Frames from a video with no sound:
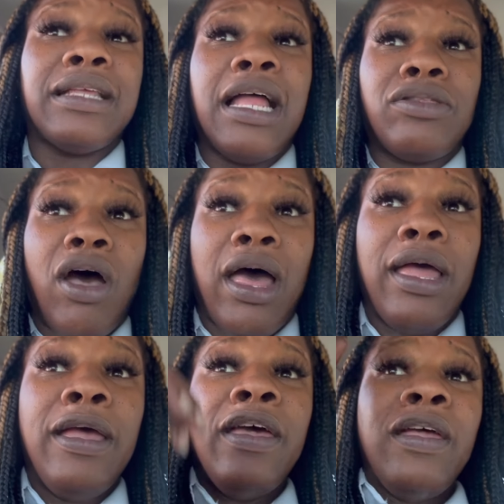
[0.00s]
I thought
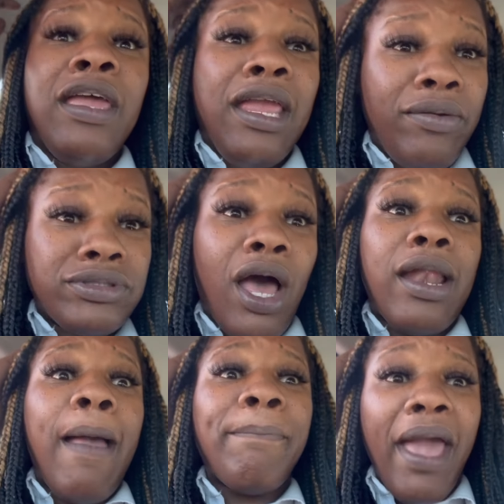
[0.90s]
he was going
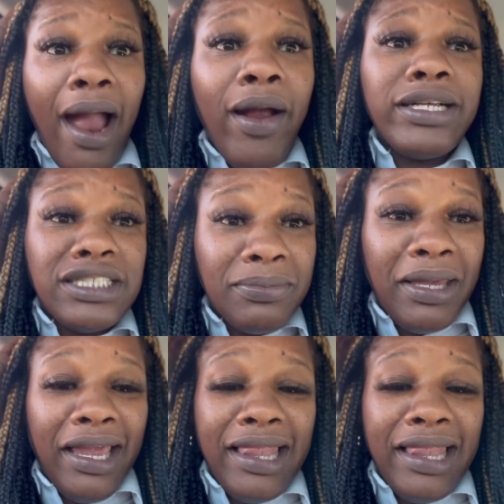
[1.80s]
to embarrass me.